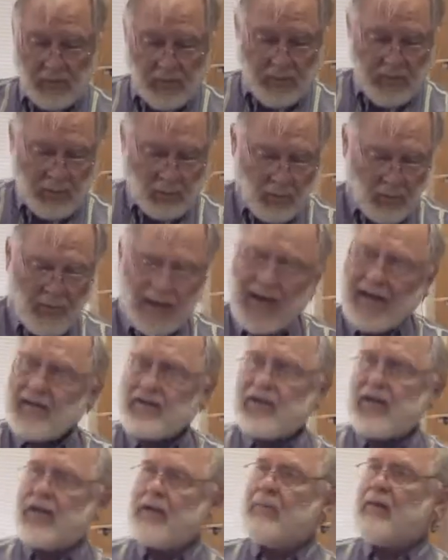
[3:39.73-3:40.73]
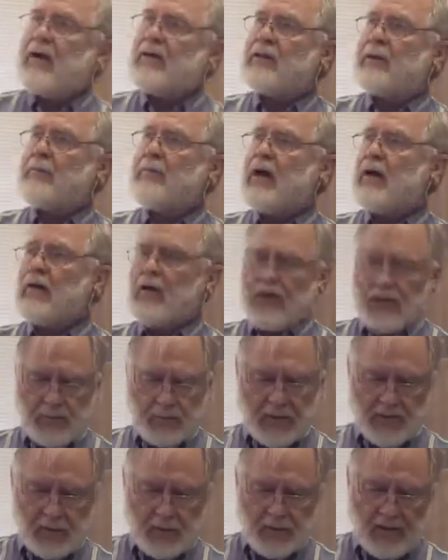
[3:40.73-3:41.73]
Remember what I said about the
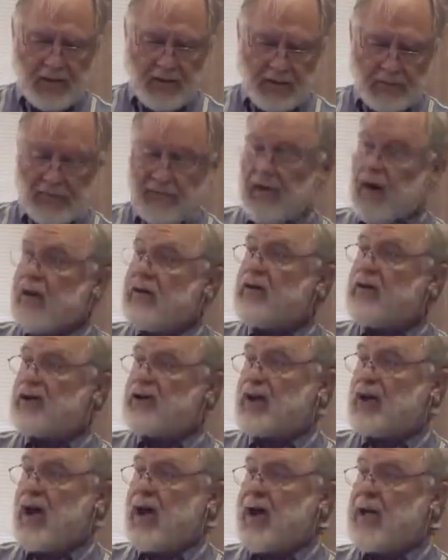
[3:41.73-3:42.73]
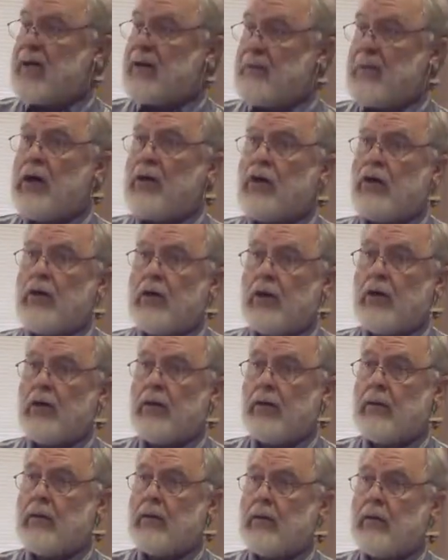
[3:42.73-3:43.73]
marriage between Father Sky and Mother
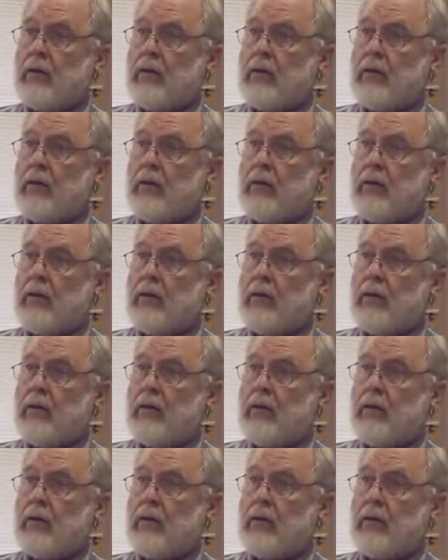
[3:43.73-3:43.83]
Earth?